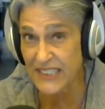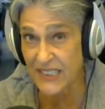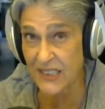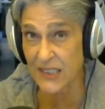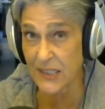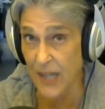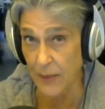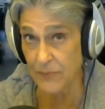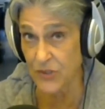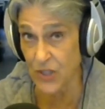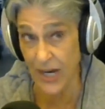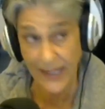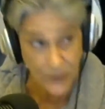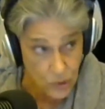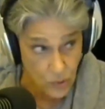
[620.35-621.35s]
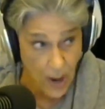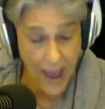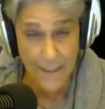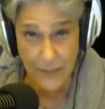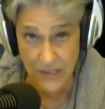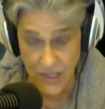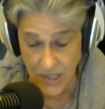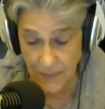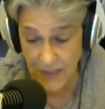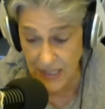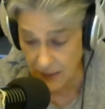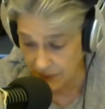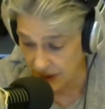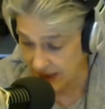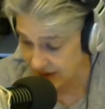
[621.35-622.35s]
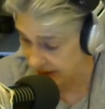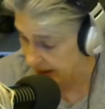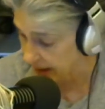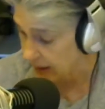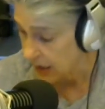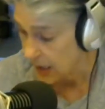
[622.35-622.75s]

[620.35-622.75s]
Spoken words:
subject, who happens to be the president,